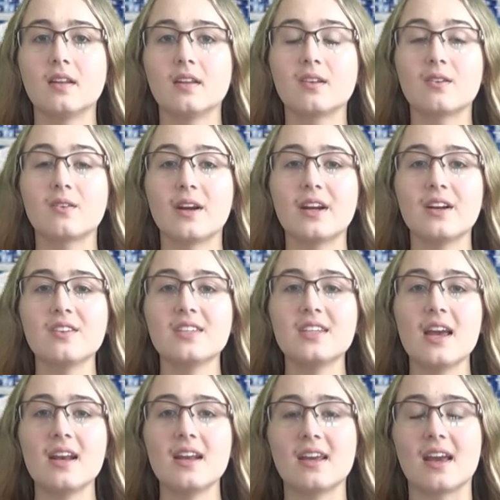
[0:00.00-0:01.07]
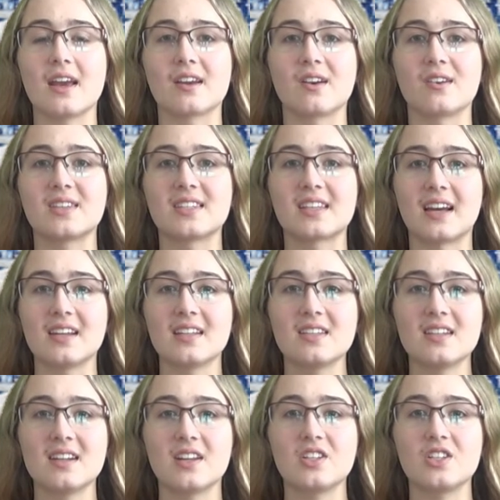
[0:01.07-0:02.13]
the Greater San Diego Science
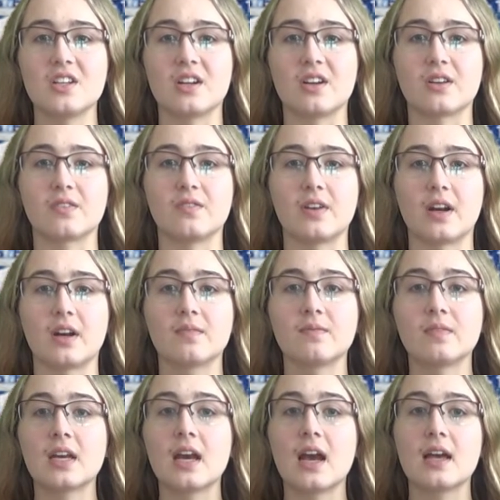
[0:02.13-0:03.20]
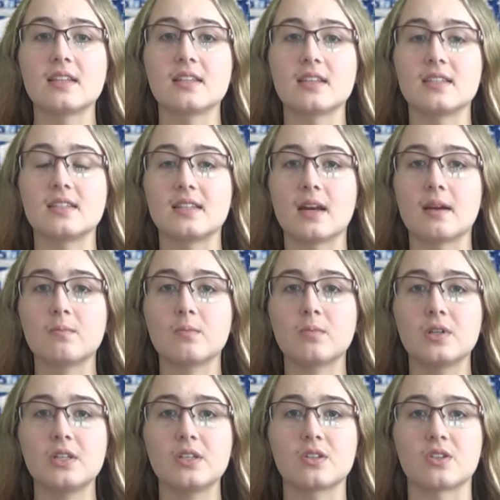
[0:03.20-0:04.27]
and Engineering Fair as a STEM
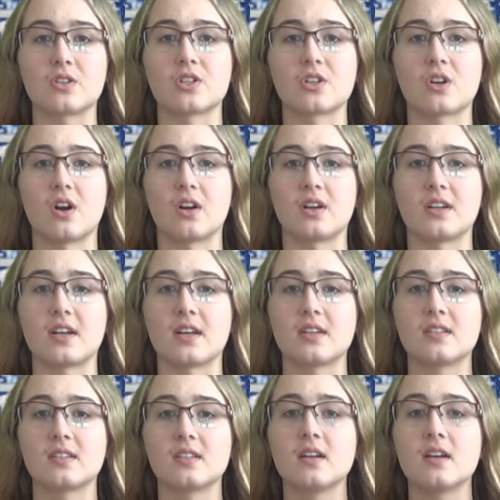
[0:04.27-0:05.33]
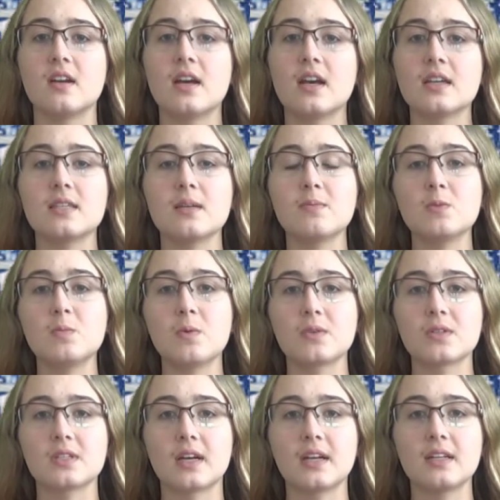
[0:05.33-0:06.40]
research contest accepts both
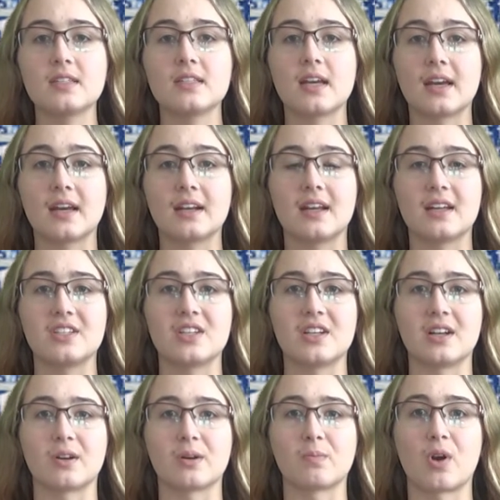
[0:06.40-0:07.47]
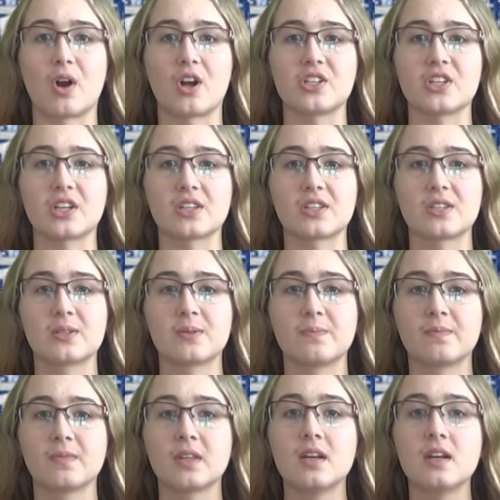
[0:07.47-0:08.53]
science and engineering projects.
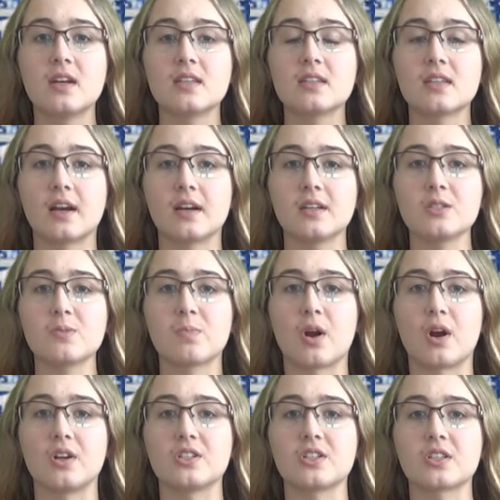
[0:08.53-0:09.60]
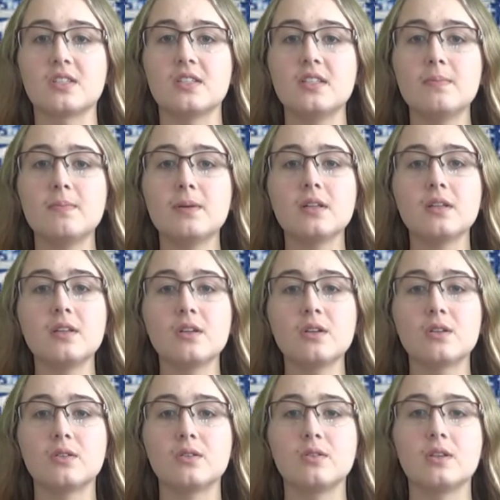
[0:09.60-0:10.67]
Science projects typically
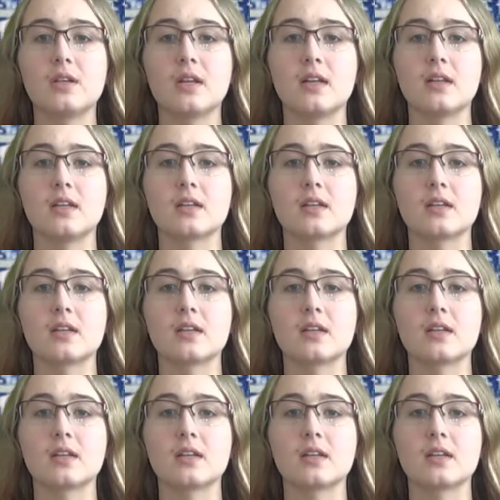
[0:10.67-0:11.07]
include an